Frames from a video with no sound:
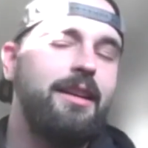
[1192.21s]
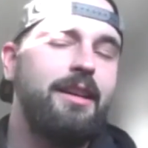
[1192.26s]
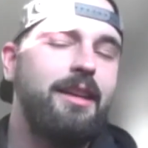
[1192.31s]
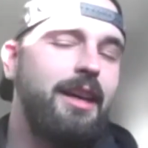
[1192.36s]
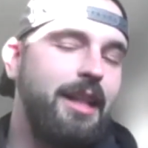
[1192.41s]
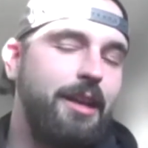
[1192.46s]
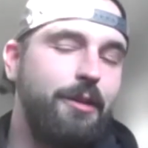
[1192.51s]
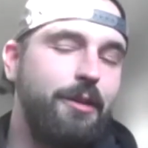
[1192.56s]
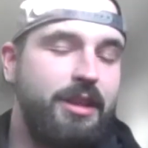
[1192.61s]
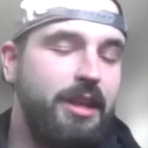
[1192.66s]

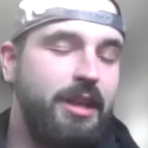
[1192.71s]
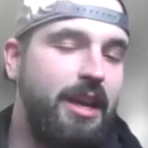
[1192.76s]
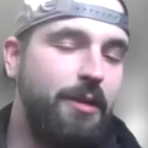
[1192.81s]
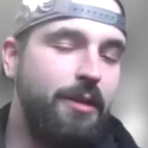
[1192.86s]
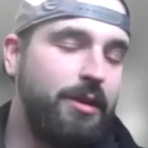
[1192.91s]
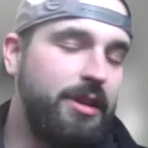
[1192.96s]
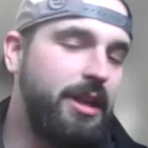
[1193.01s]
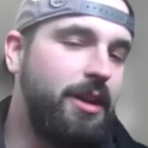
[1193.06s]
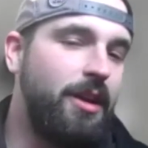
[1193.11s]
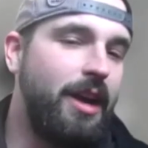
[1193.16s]
And it
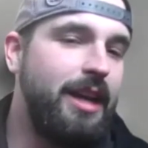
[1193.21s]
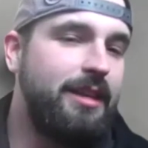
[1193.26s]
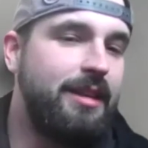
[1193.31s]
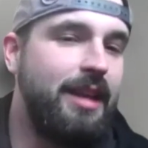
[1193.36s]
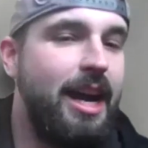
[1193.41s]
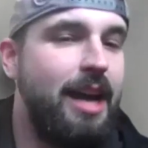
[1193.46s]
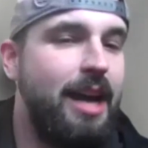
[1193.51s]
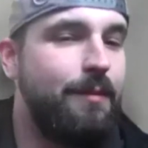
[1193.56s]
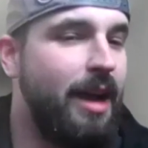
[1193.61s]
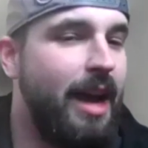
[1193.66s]
was a great
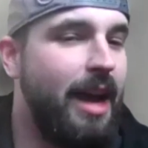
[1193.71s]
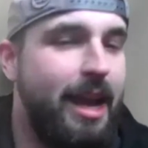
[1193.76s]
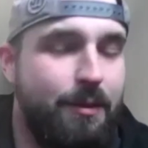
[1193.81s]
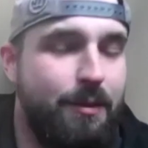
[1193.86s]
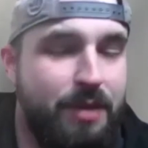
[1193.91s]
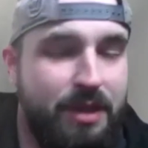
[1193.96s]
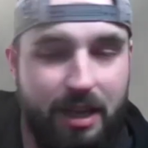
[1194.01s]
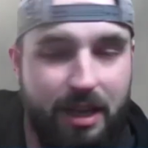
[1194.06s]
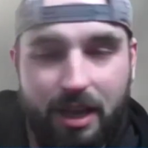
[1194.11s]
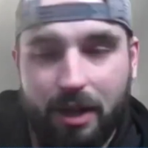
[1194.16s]
time. Adam
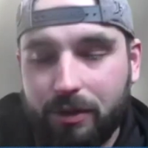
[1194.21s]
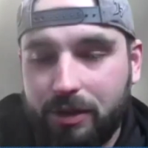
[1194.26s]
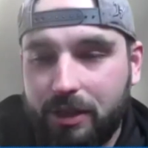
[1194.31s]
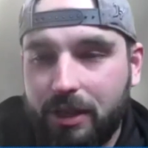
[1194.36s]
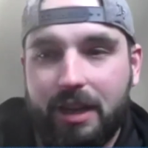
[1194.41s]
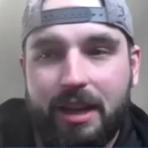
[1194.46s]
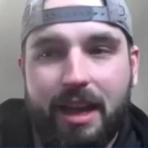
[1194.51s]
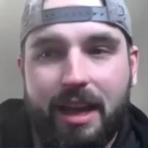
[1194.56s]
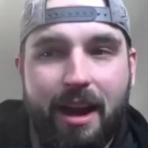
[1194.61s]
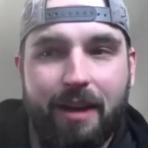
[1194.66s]
Steele
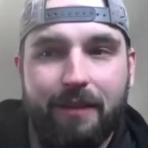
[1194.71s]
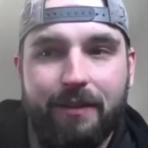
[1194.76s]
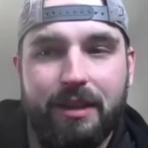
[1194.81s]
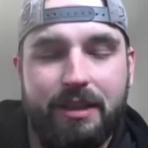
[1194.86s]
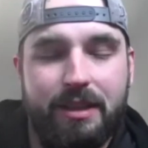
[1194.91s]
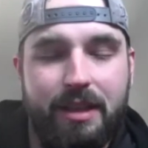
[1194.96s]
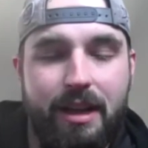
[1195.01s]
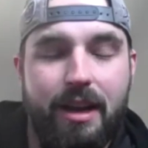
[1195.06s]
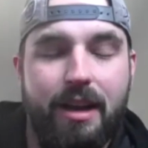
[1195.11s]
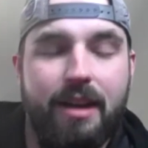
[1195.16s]
took care of us
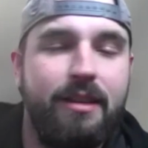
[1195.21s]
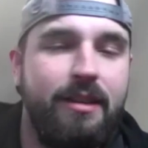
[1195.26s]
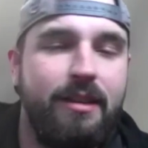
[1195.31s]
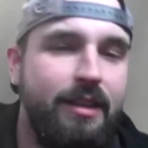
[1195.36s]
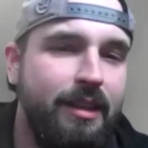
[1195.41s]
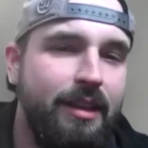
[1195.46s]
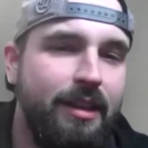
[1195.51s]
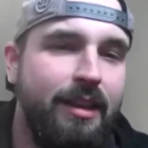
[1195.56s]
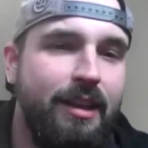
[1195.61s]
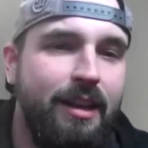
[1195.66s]
there.
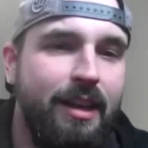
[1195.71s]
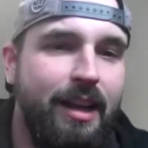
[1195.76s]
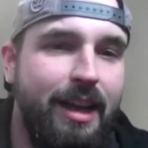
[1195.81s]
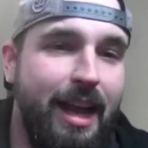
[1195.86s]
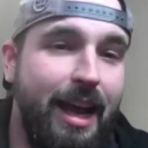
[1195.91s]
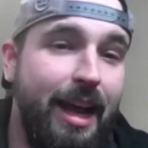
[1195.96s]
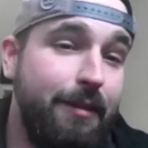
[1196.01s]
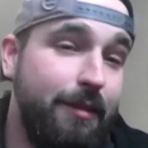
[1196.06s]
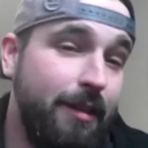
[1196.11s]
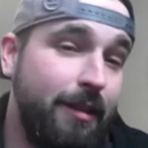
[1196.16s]
And
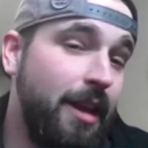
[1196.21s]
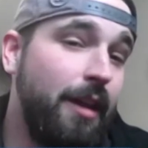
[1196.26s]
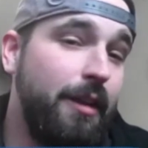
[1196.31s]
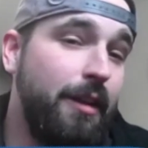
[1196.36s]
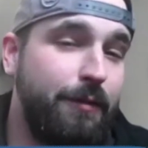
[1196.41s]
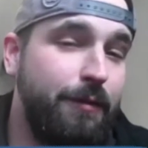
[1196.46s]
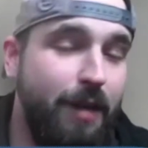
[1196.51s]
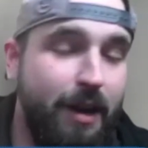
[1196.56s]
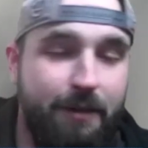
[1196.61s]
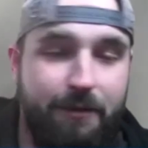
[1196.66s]
I had another
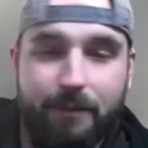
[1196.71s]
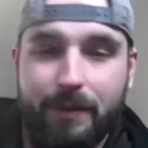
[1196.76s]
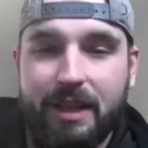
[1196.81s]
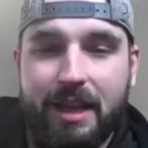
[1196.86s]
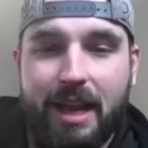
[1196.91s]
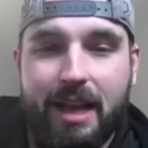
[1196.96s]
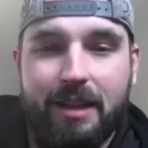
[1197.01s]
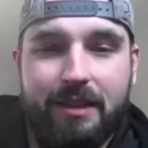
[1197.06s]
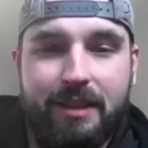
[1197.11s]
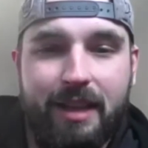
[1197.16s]
friend from
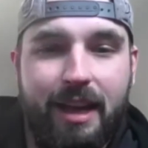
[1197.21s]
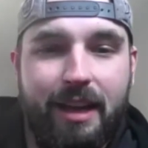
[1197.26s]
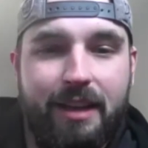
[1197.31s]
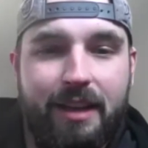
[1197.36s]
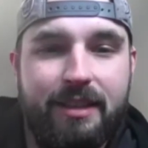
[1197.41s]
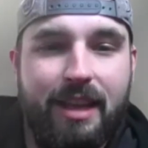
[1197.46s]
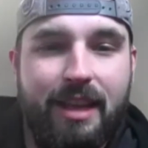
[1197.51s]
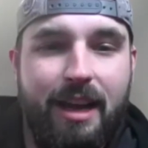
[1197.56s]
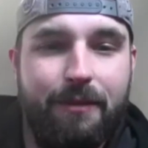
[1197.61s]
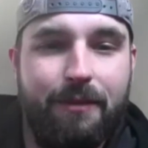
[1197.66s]
Indiana Tech,
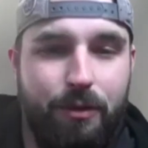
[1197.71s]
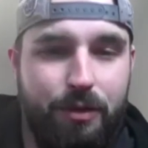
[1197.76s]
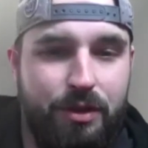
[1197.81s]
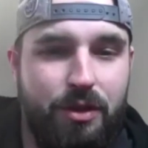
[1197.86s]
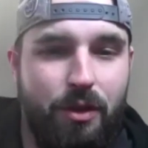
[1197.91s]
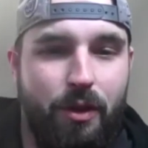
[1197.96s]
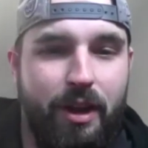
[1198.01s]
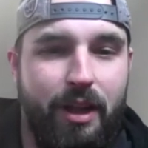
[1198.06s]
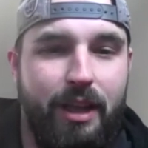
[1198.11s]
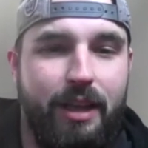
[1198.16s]
Stavros
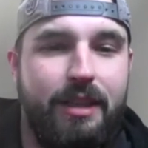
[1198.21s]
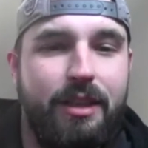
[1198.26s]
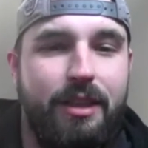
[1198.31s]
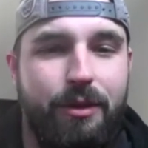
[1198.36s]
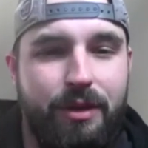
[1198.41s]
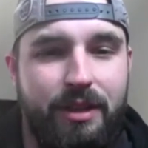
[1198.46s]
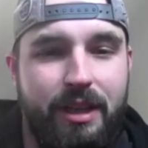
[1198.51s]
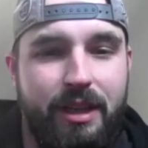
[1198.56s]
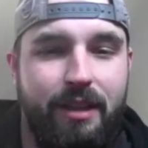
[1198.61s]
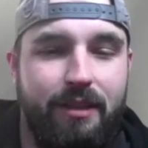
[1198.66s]
Soilis,
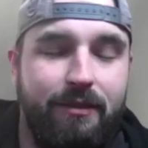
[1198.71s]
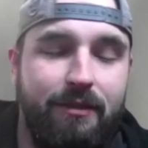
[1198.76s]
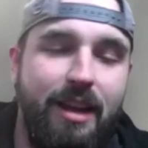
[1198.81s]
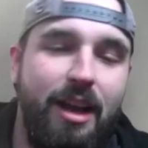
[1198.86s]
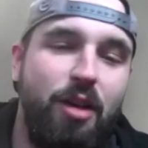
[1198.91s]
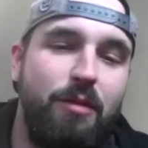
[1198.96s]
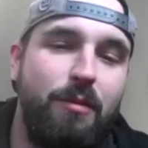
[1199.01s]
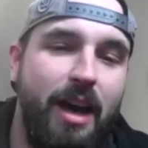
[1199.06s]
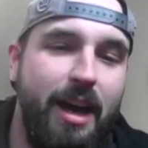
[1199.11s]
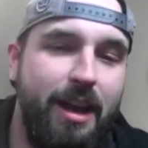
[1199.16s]
who's in
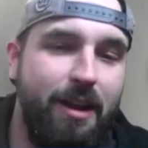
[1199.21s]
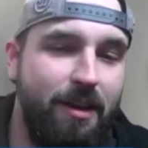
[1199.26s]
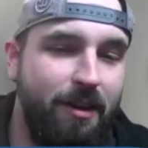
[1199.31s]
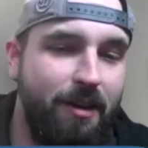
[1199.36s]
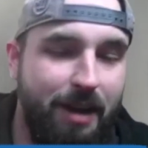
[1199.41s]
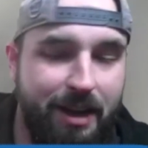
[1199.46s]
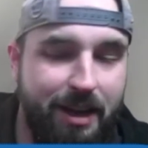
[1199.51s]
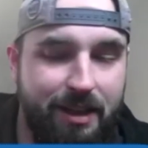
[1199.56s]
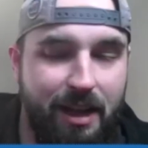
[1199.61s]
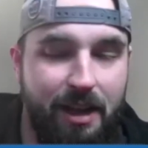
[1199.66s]
Elmira
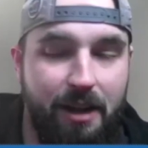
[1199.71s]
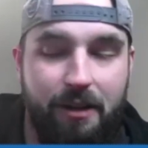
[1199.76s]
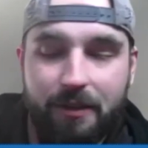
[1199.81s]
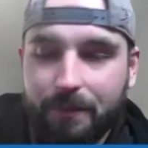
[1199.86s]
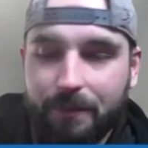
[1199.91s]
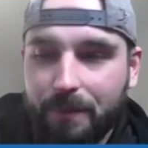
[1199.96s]
right now.